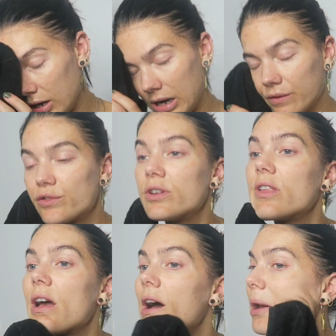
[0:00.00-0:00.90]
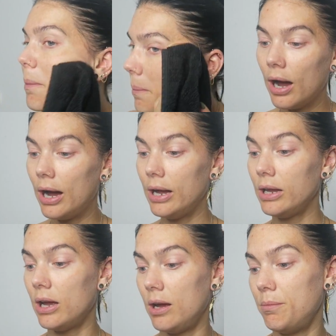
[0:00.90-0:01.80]
After that,
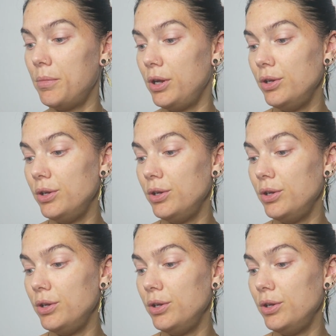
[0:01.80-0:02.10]
I am